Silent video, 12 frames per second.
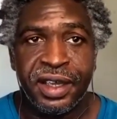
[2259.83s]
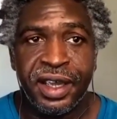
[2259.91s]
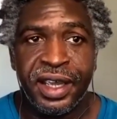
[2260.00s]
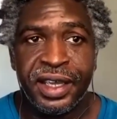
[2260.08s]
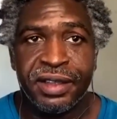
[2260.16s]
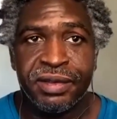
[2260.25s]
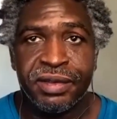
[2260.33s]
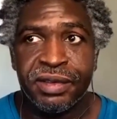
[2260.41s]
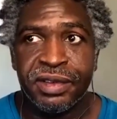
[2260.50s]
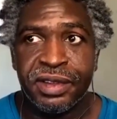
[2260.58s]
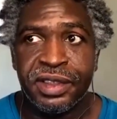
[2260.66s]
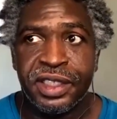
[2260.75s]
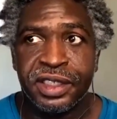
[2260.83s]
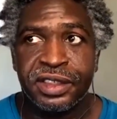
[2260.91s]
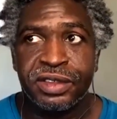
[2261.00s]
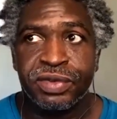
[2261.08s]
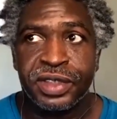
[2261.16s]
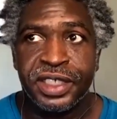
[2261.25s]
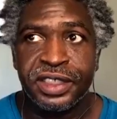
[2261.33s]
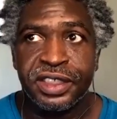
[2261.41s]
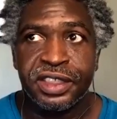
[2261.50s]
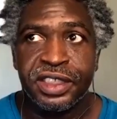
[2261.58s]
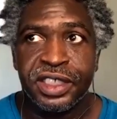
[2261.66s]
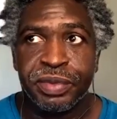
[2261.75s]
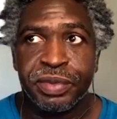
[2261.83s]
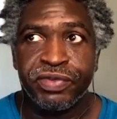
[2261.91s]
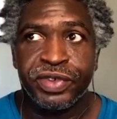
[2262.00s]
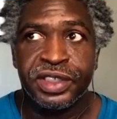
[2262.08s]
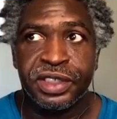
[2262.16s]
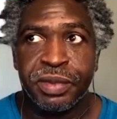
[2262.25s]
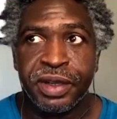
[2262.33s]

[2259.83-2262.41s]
And this relationship and friendship